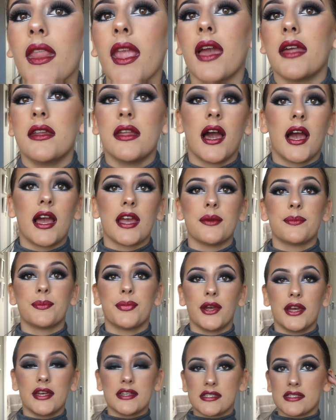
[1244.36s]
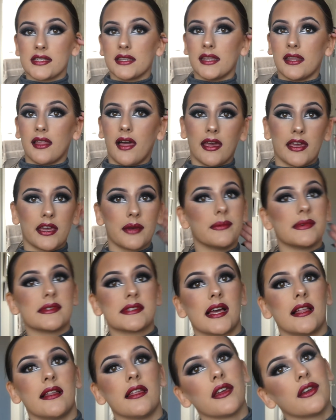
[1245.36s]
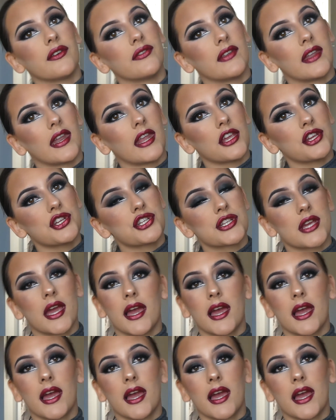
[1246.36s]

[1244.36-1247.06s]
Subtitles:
And I personally like a metallic finish.